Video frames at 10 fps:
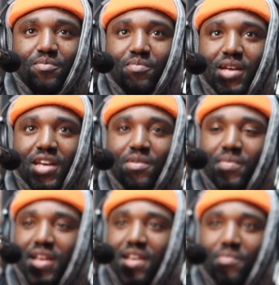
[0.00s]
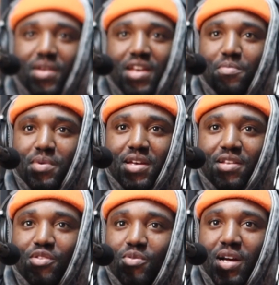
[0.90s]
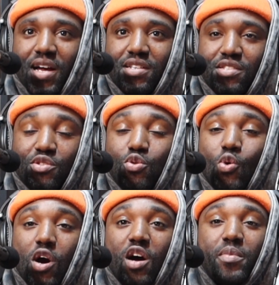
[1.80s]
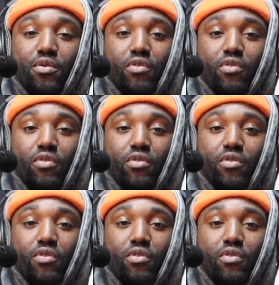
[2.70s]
You guys, the Tool army,